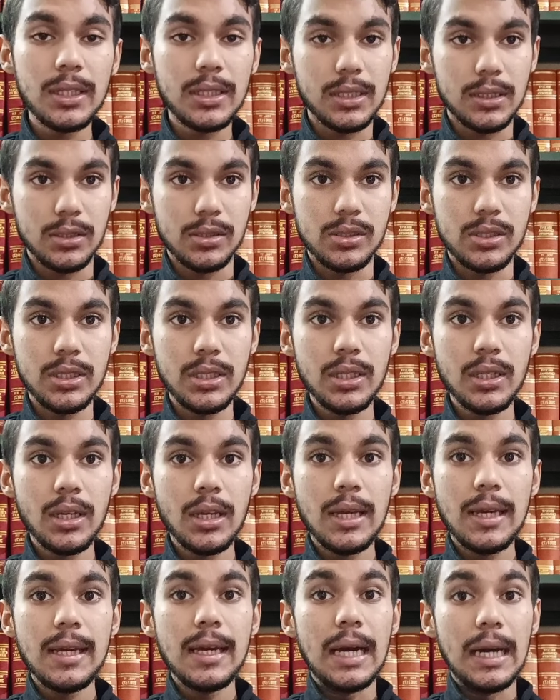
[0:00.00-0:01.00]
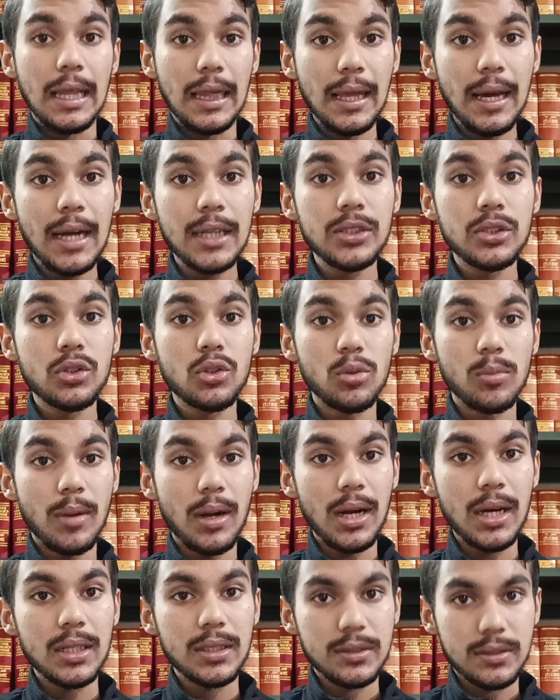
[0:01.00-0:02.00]
Energy, Raj
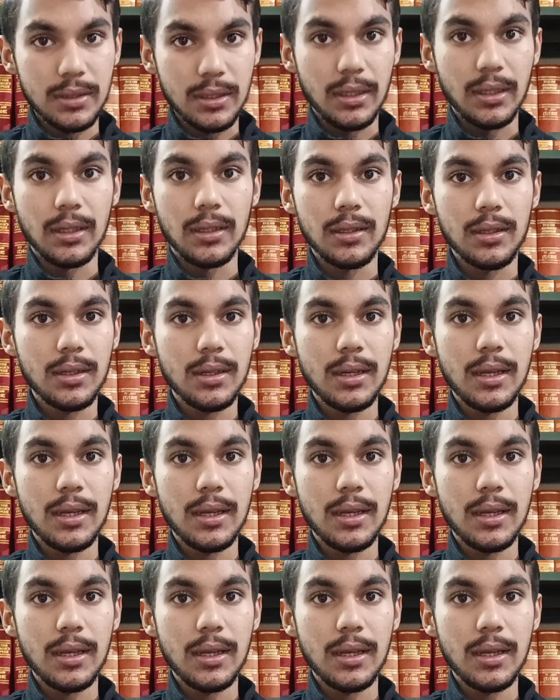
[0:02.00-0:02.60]
Kumar Singh,